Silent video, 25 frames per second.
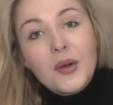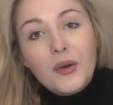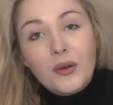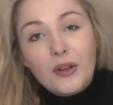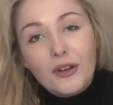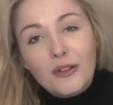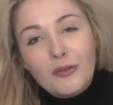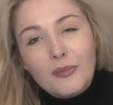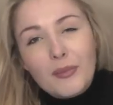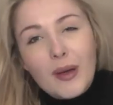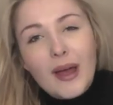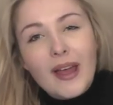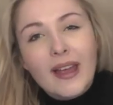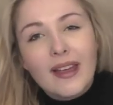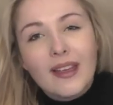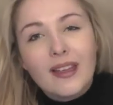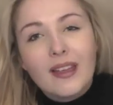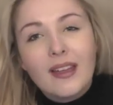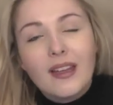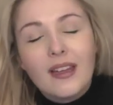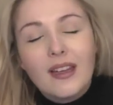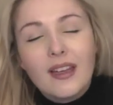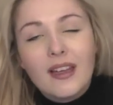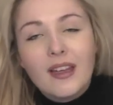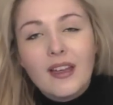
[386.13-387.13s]
one of my
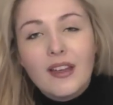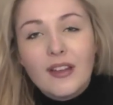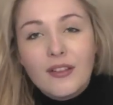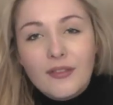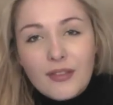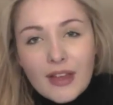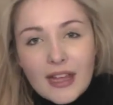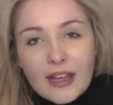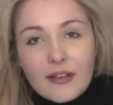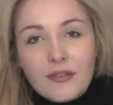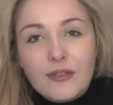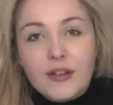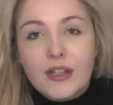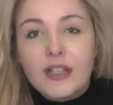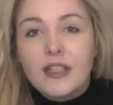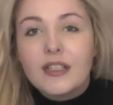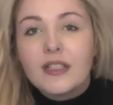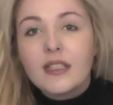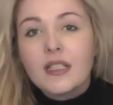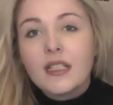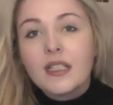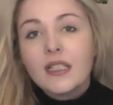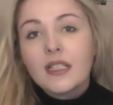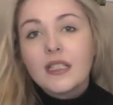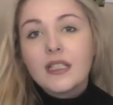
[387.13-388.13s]

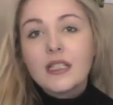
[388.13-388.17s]
favourite